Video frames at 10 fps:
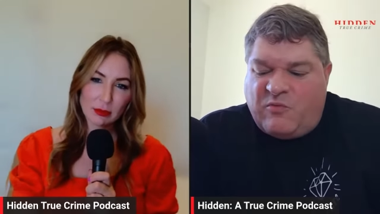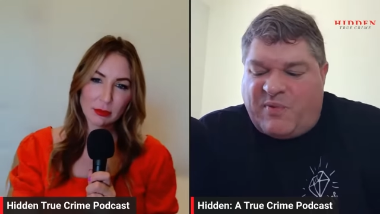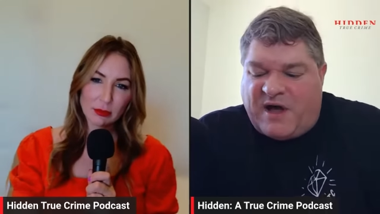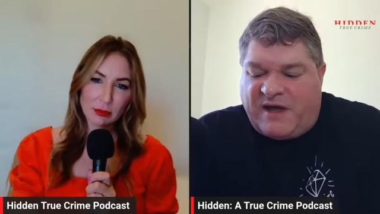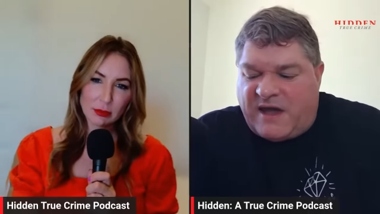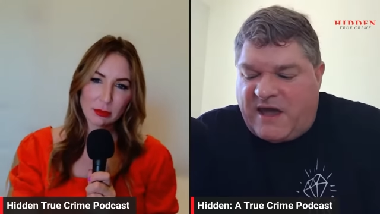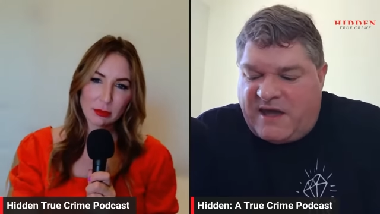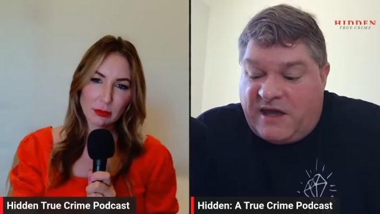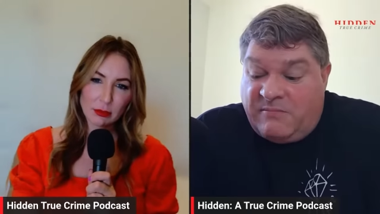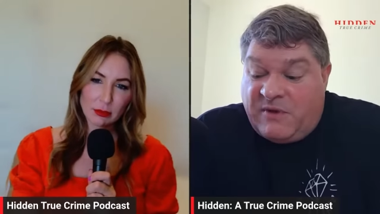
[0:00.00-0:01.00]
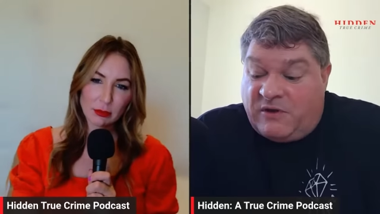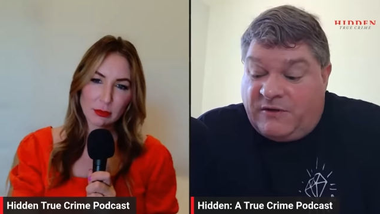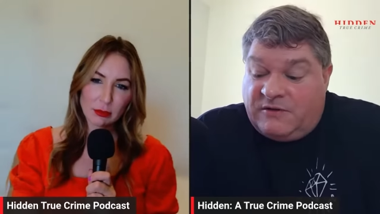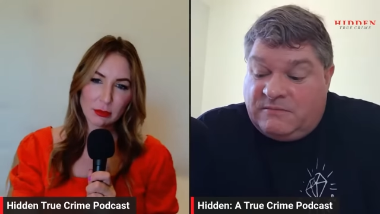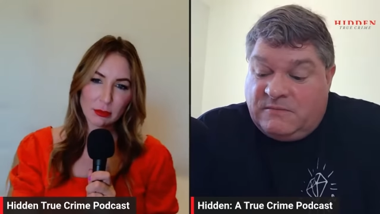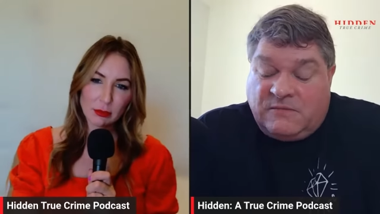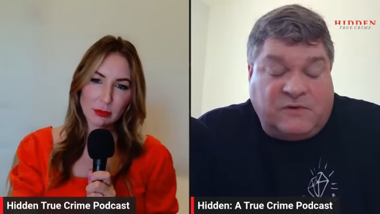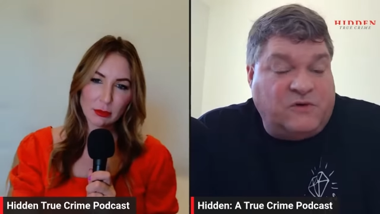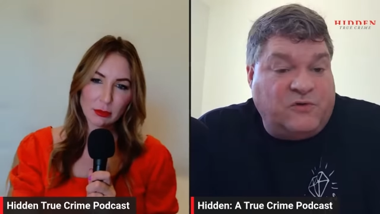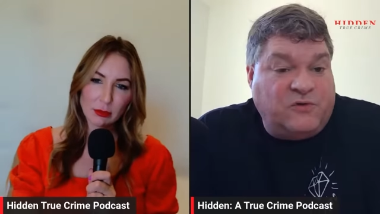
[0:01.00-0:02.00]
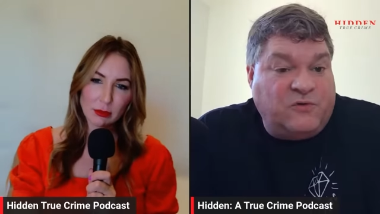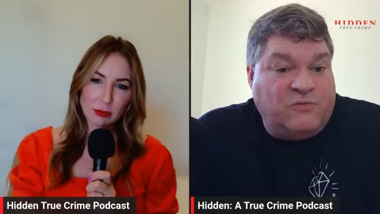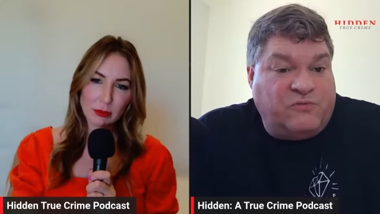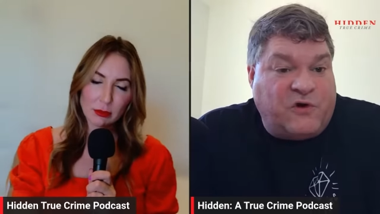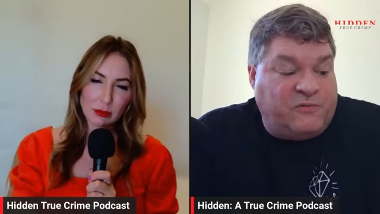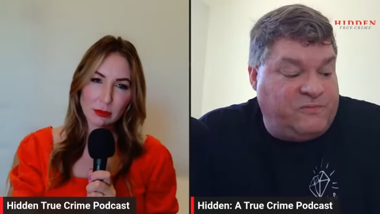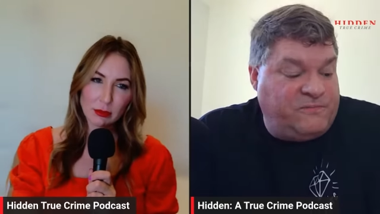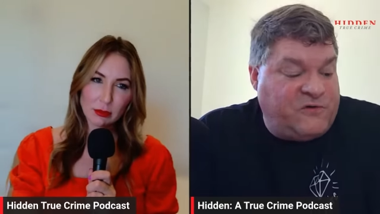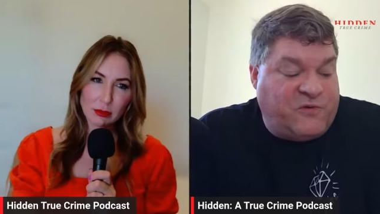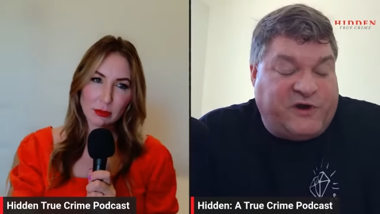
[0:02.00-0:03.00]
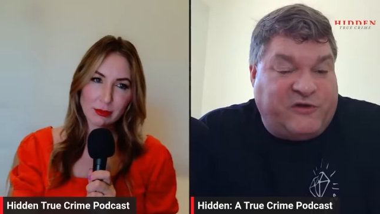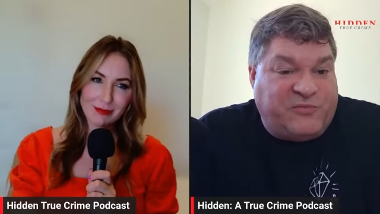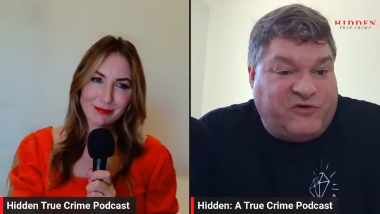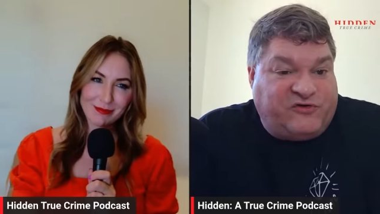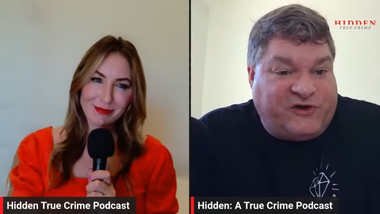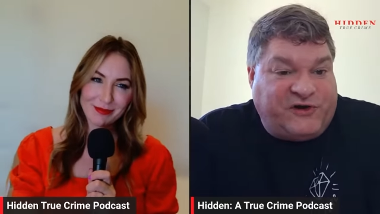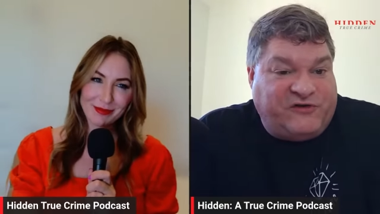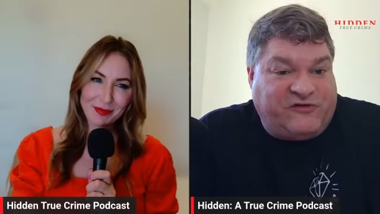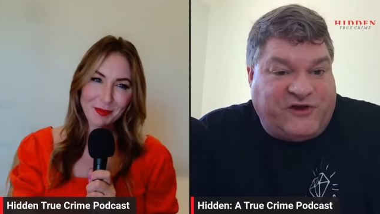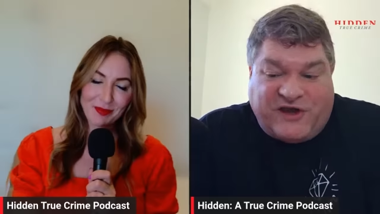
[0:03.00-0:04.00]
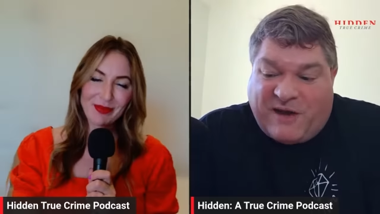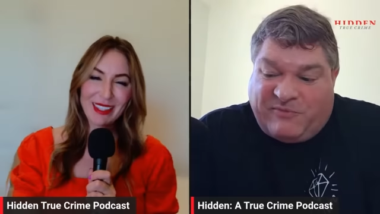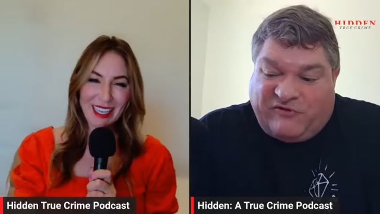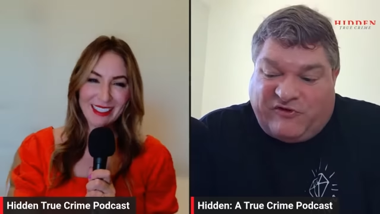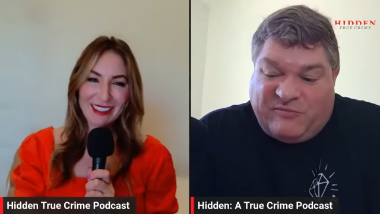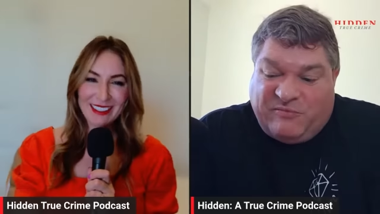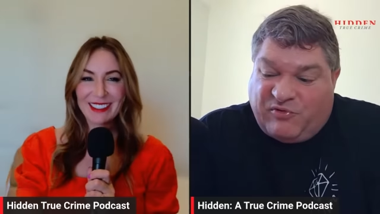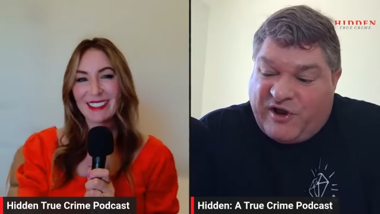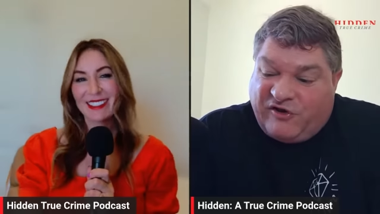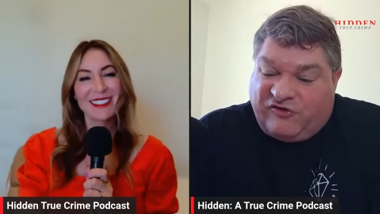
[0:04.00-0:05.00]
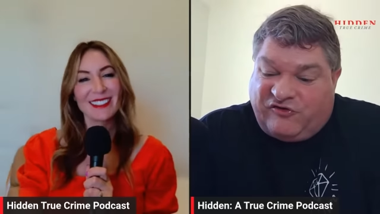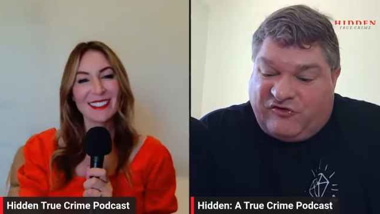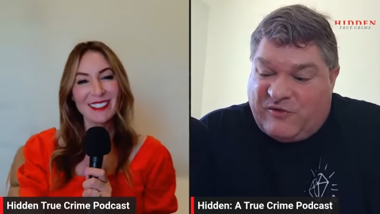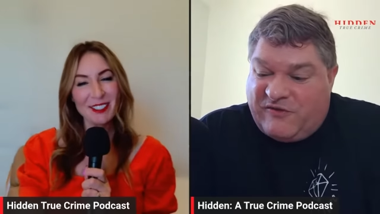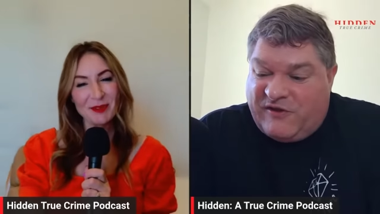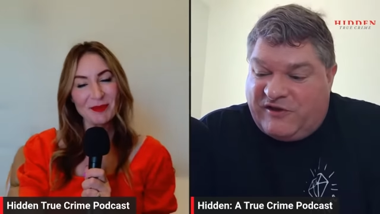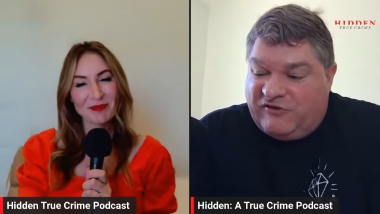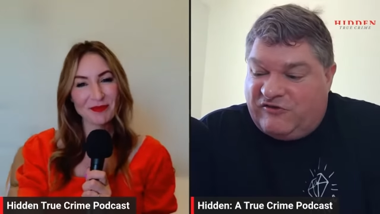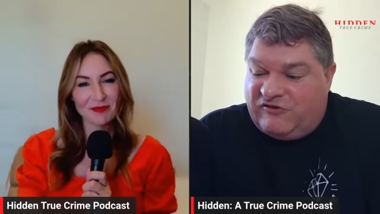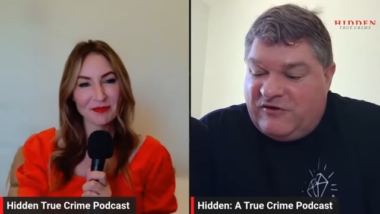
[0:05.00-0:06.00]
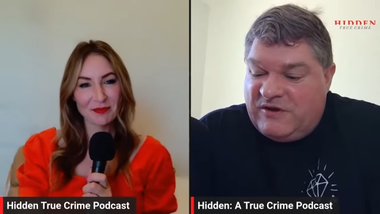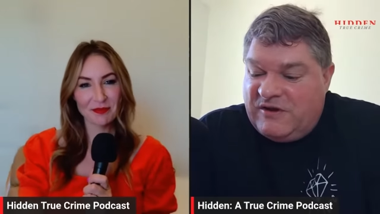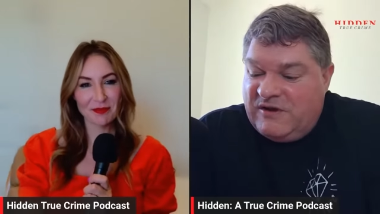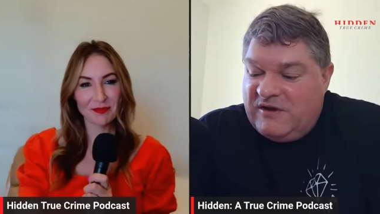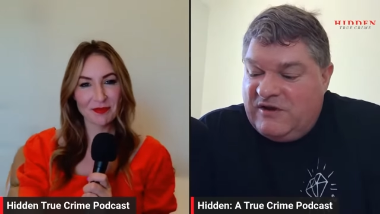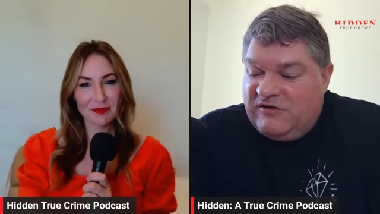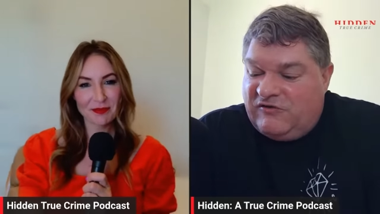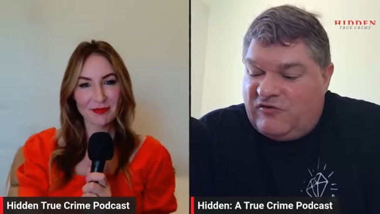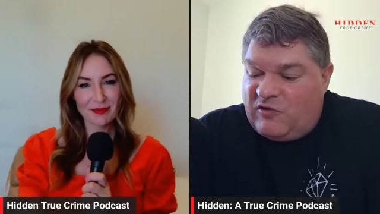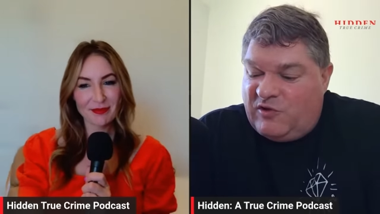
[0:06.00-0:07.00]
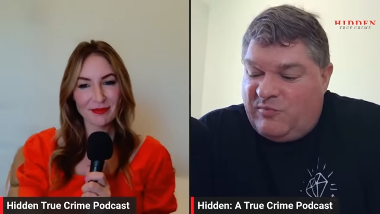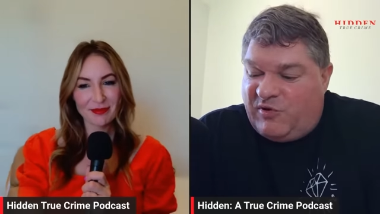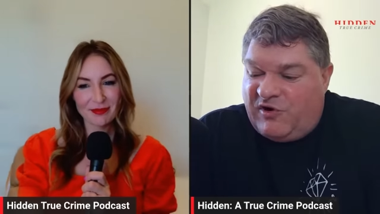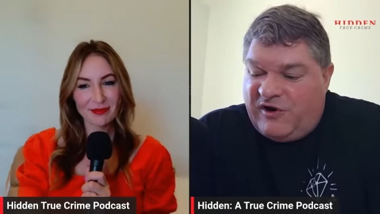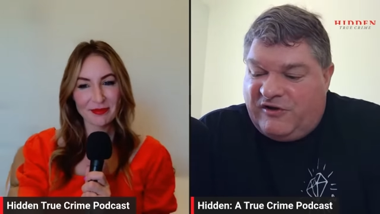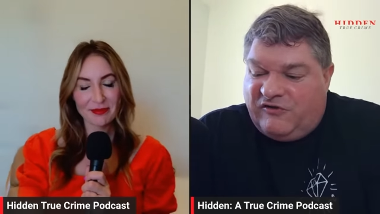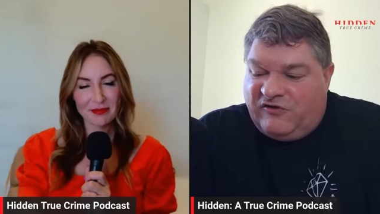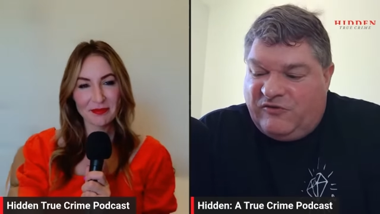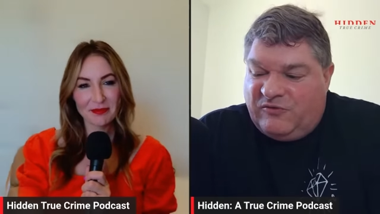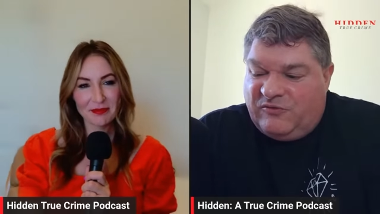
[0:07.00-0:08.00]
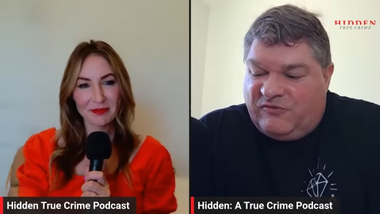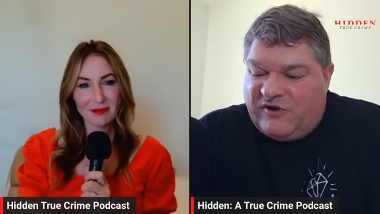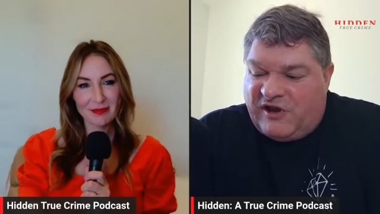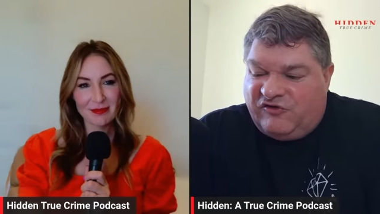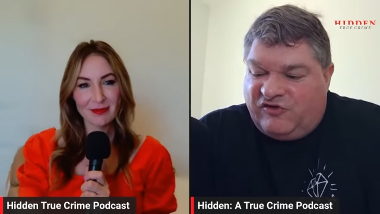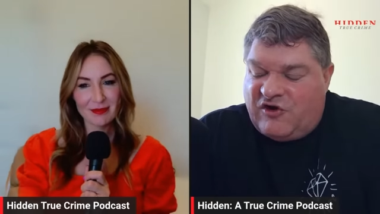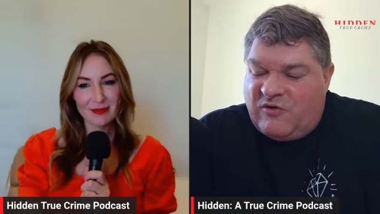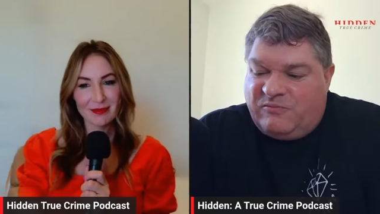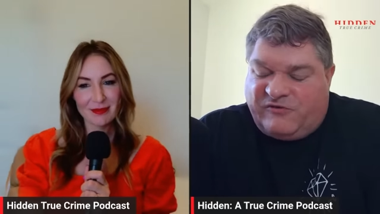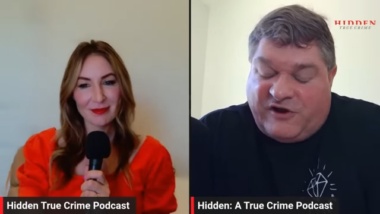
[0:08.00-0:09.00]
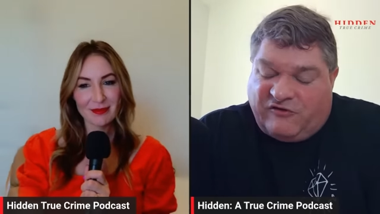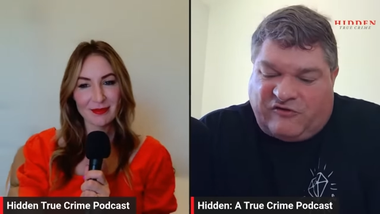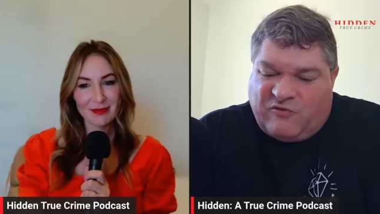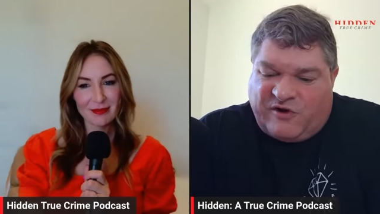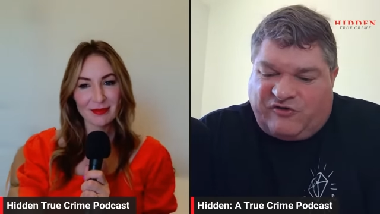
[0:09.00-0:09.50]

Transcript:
Speaker 1: by A. A. Milne who wrote the Winnie the Pooh series. He happens yeah. to be British, so I think it's totally pertinent to today's show, today's quick